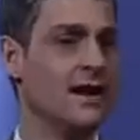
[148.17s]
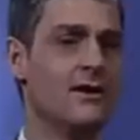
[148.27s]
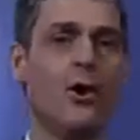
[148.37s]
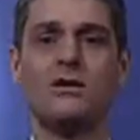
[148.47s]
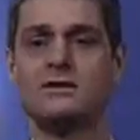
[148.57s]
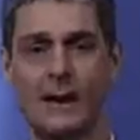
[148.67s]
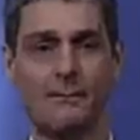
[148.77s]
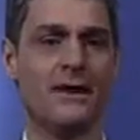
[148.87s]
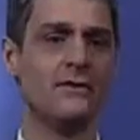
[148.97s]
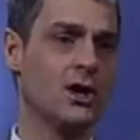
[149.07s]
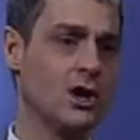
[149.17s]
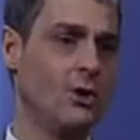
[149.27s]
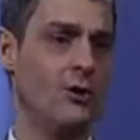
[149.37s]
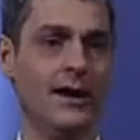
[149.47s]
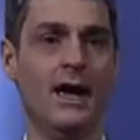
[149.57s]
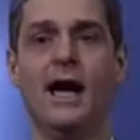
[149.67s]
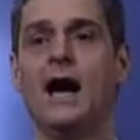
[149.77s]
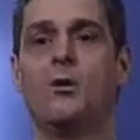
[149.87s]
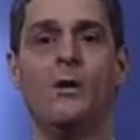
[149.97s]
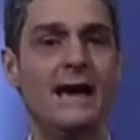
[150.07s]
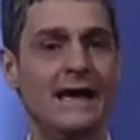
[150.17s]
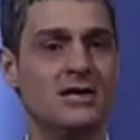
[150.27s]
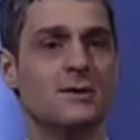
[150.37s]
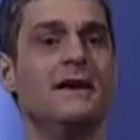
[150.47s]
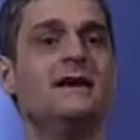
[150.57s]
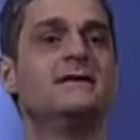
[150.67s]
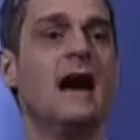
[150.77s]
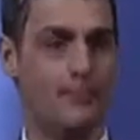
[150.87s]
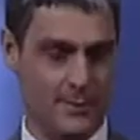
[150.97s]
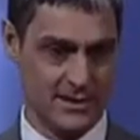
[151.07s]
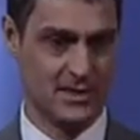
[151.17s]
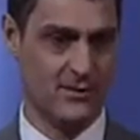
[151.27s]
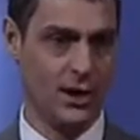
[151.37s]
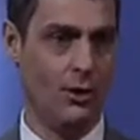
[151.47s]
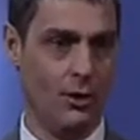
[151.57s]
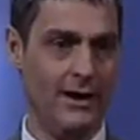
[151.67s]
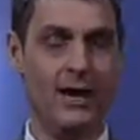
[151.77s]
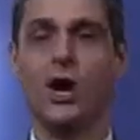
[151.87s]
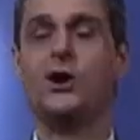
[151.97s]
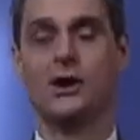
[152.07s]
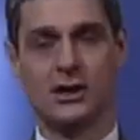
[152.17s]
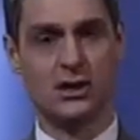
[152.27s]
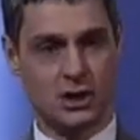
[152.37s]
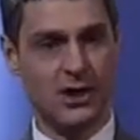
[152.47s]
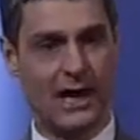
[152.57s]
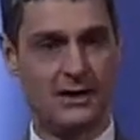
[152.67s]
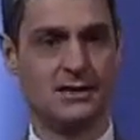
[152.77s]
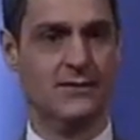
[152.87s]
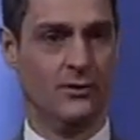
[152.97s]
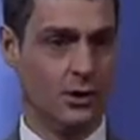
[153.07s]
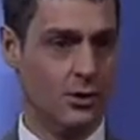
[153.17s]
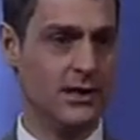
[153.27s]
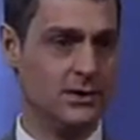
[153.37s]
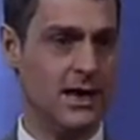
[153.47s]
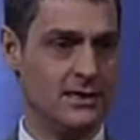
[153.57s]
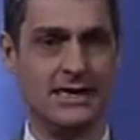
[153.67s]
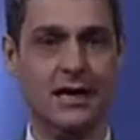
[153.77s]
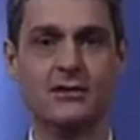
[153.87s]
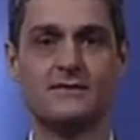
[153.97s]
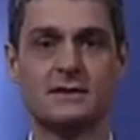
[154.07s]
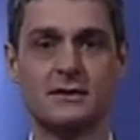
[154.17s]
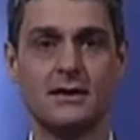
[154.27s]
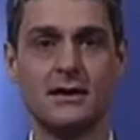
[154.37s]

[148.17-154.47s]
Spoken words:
They're all dumping the glory, and we need to be dumpers of glory, not attractors of glory to ourselves.